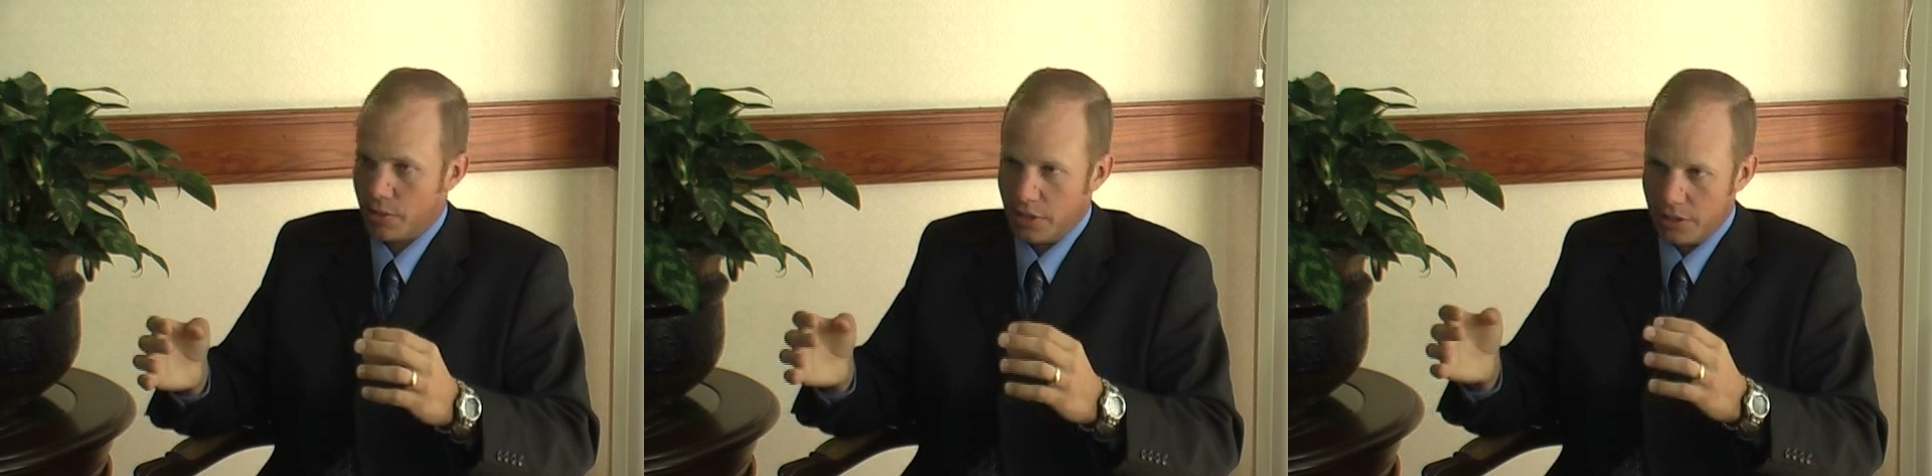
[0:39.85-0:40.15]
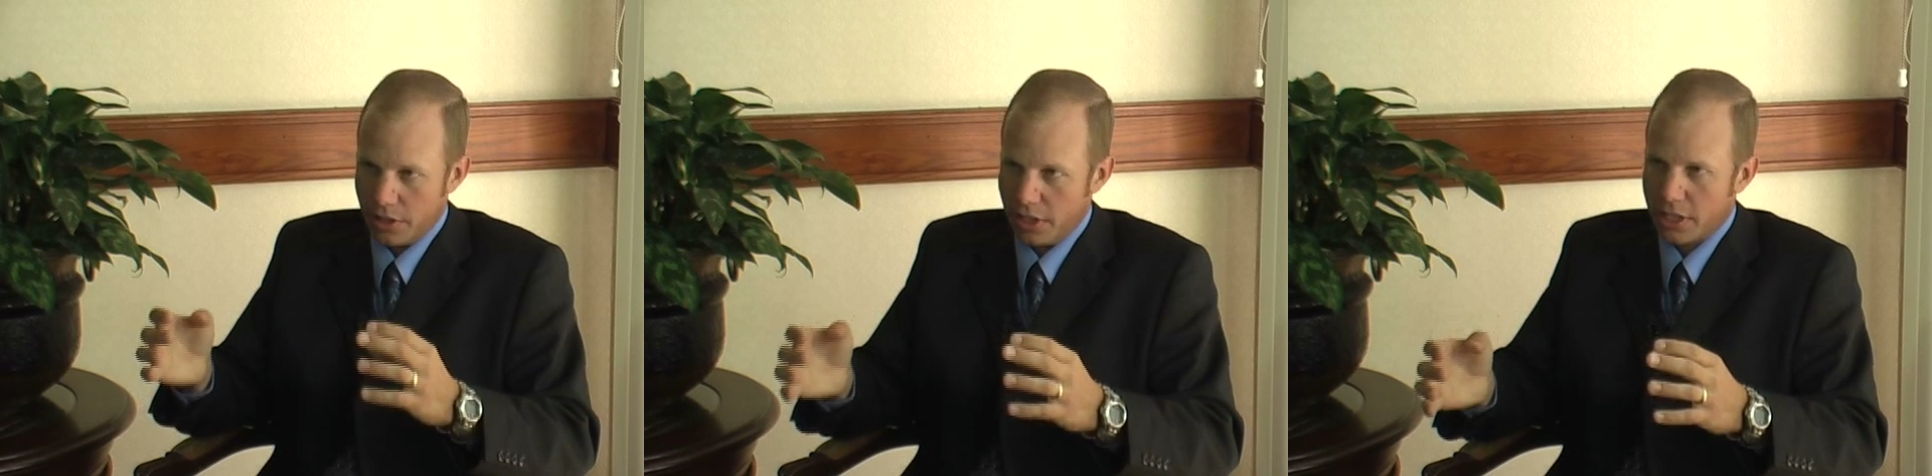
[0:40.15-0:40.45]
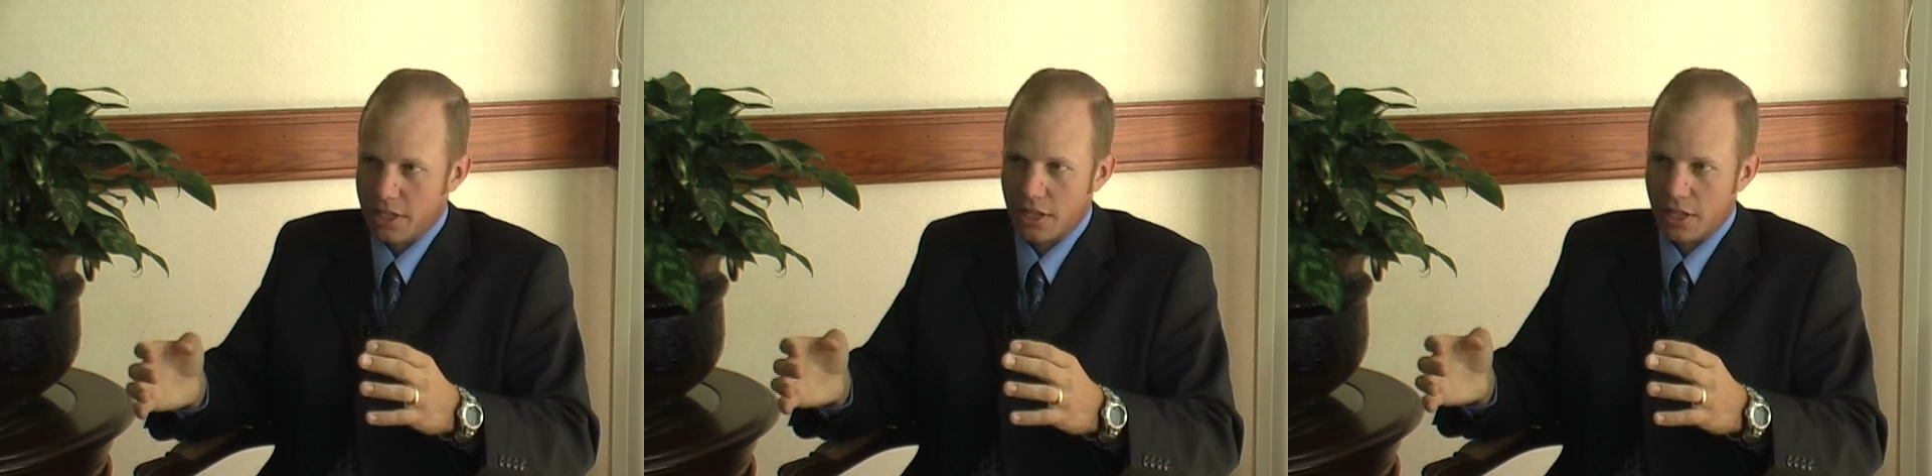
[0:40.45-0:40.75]
were
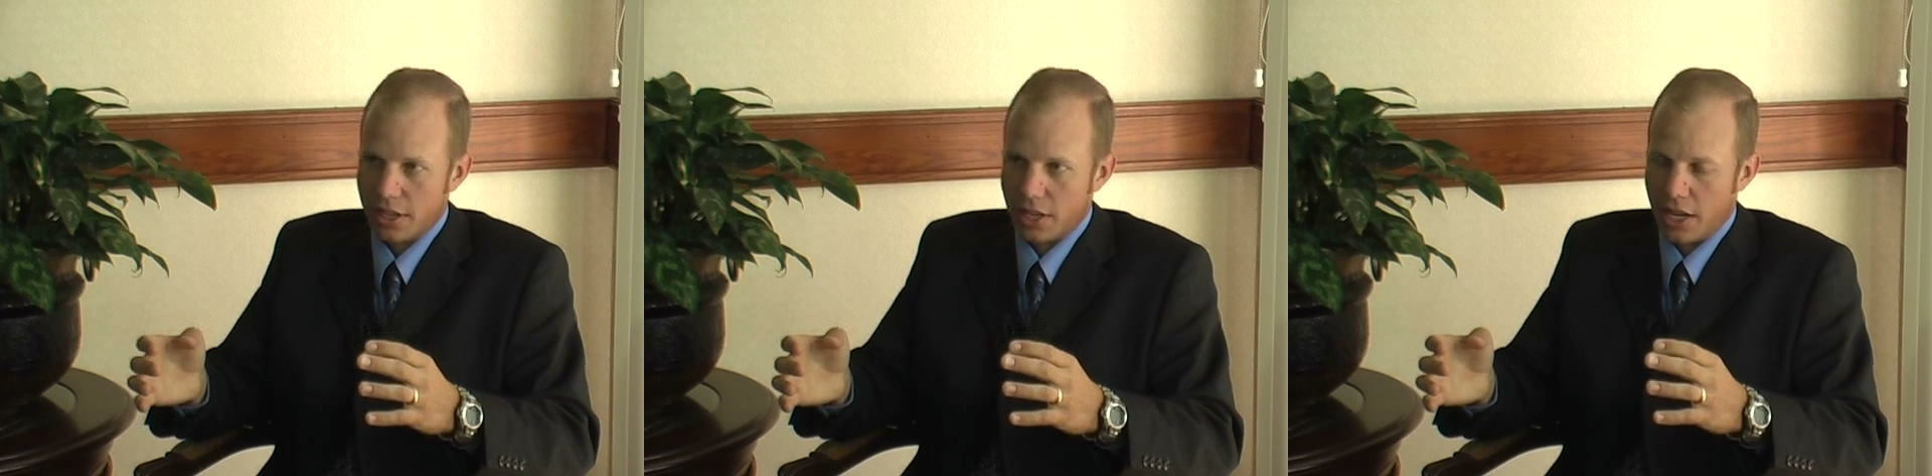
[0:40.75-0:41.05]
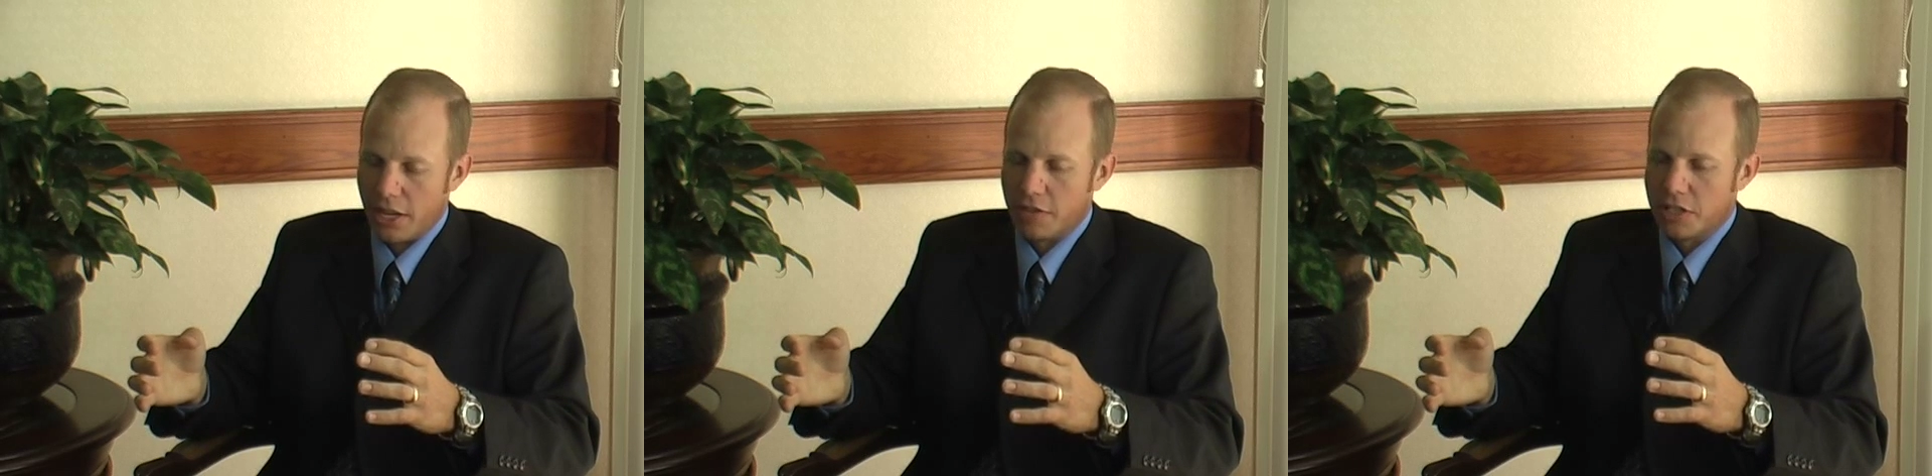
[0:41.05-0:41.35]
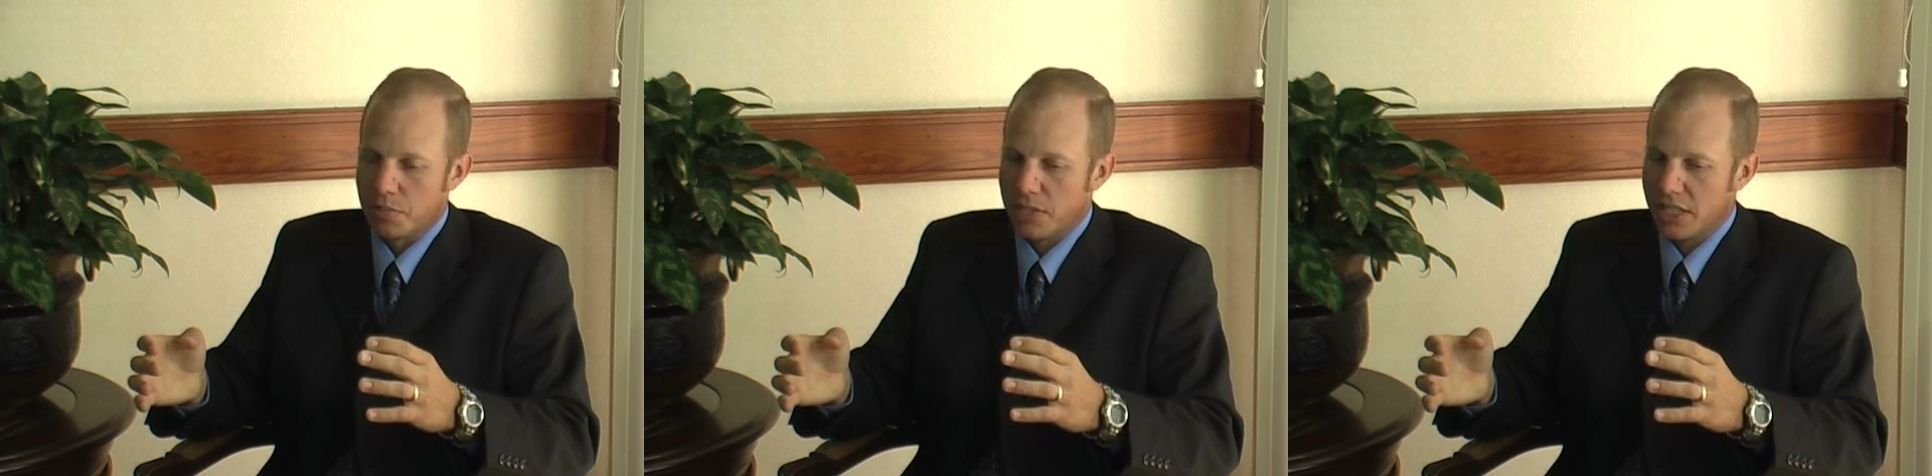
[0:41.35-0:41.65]
traditionally thought of
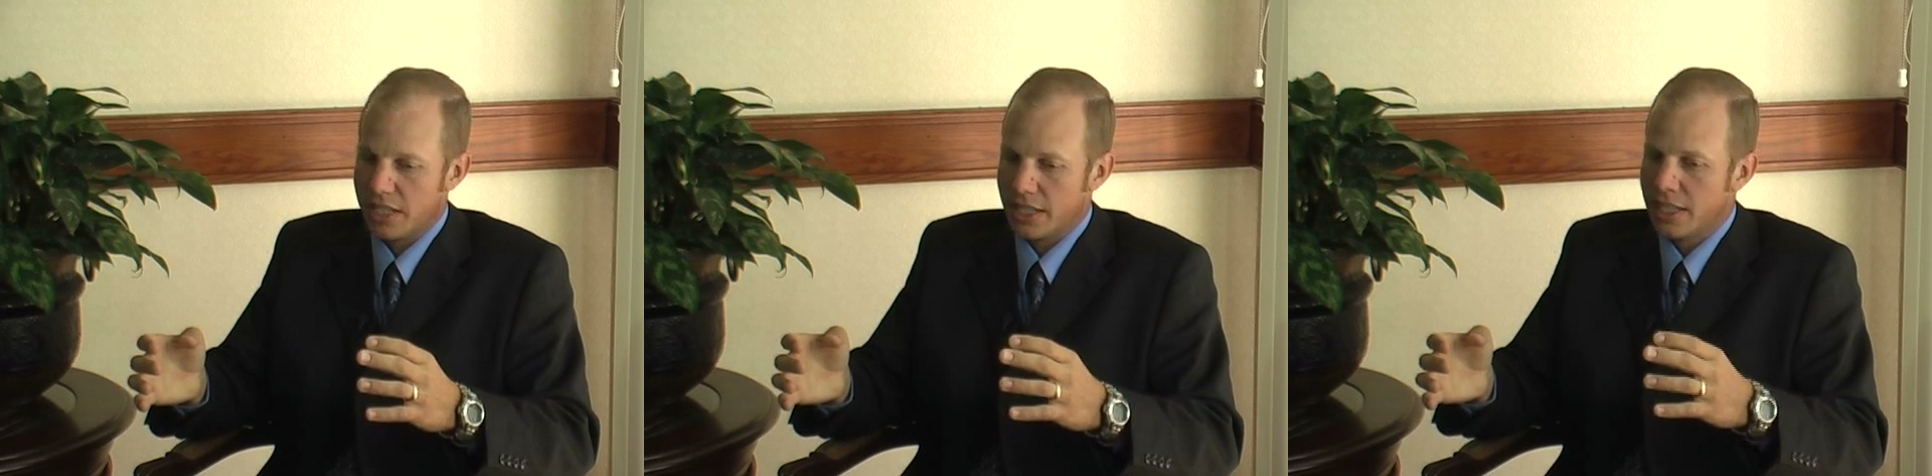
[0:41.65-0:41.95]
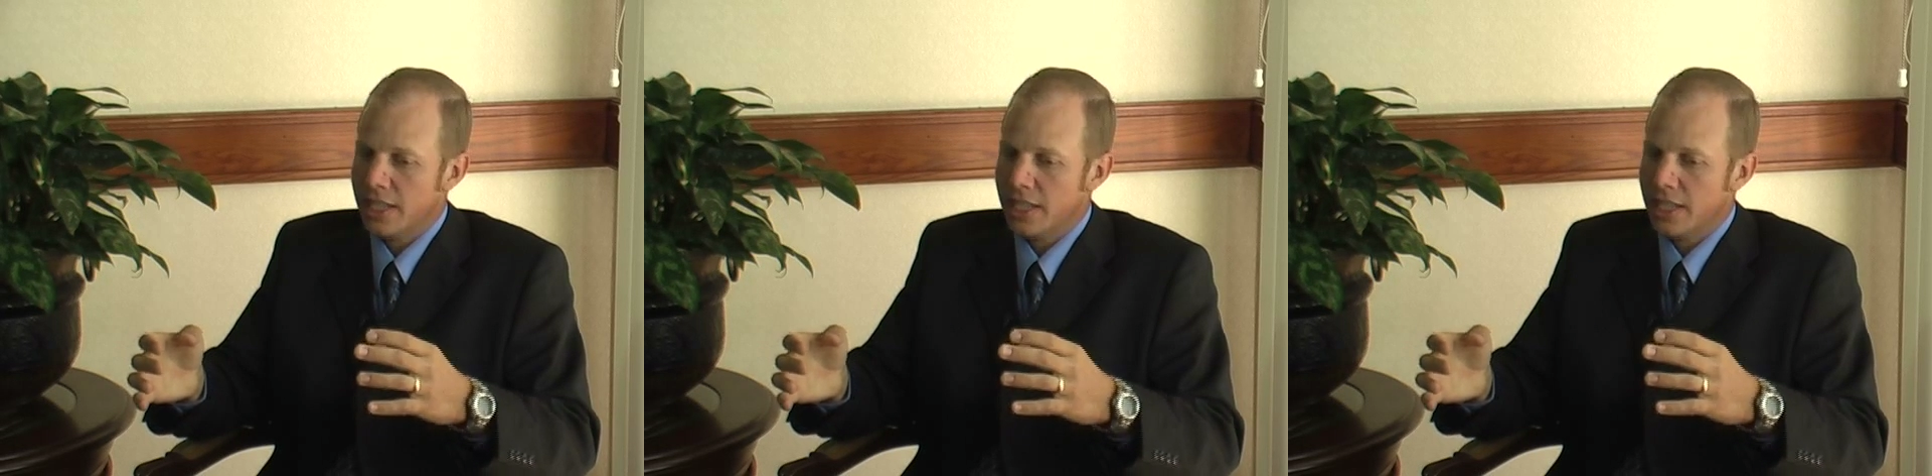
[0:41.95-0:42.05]
as being